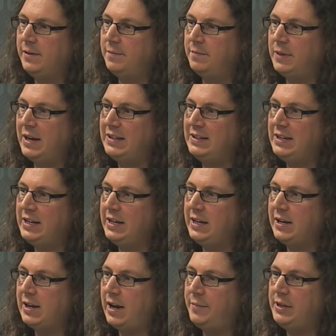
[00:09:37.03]

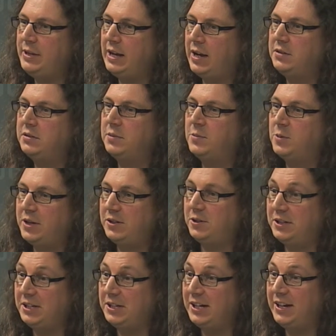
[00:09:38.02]
Basically, I summarize
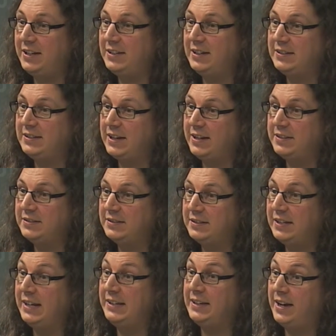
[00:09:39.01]
learning analytics as
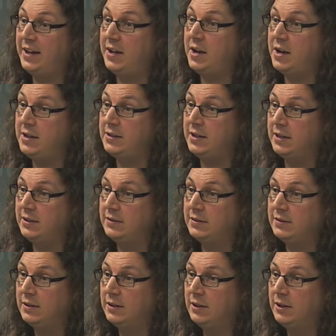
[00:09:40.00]
data
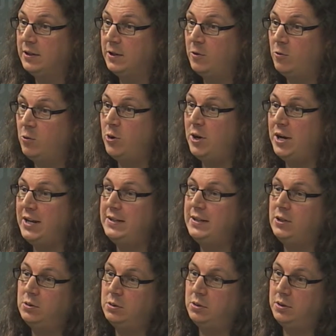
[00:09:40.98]
analytics
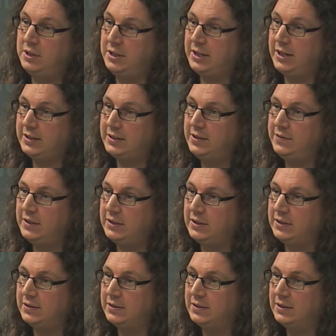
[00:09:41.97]
related to learning
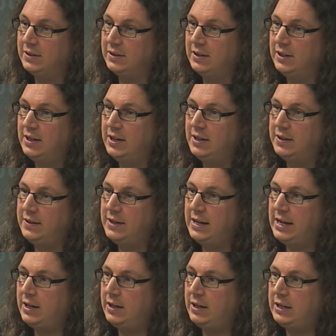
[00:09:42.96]
activities.
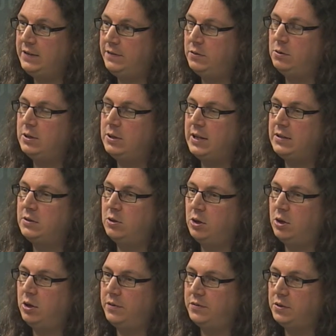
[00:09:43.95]
Now, if you look at a
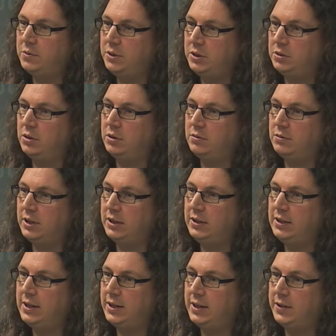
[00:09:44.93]
lot of the research right
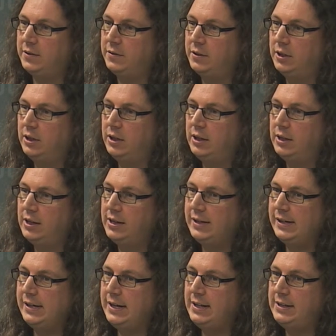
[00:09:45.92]
now,
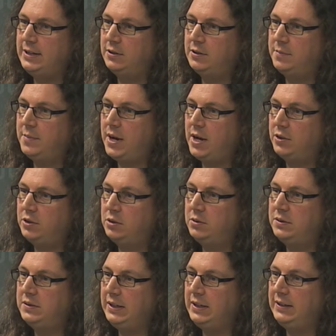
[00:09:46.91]
it is about
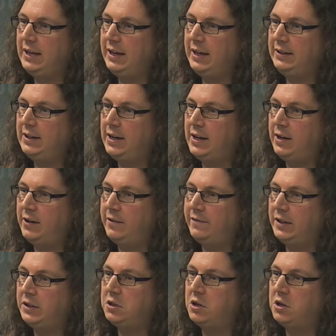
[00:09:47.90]
using data
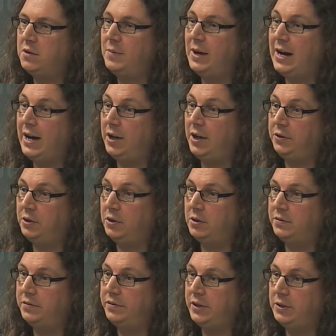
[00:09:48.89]
that come out
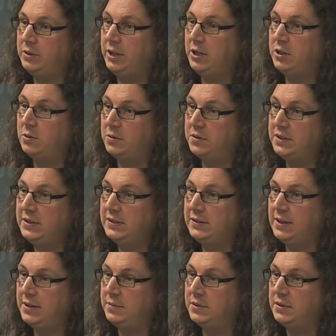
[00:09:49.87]
of educational
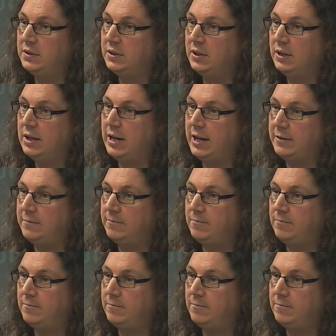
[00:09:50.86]
systems, like